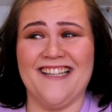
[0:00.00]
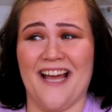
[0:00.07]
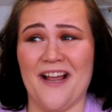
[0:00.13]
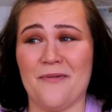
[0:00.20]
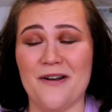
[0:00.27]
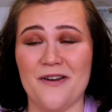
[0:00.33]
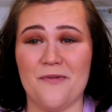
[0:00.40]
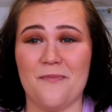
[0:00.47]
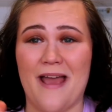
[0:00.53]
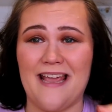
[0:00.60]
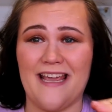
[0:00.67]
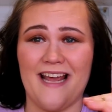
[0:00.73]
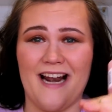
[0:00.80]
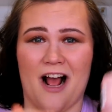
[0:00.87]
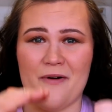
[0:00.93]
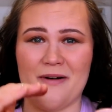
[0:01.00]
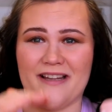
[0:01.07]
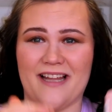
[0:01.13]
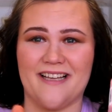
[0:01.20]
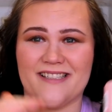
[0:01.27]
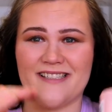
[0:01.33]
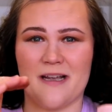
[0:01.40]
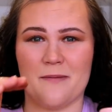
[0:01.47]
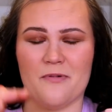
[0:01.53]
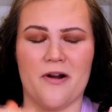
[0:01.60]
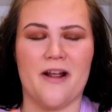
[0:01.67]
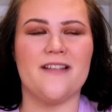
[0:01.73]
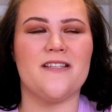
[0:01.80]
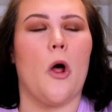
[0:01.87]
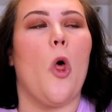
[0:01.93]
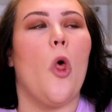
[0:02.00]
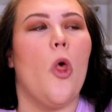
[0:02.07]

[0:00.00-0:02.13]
like when you make it, how it like separates.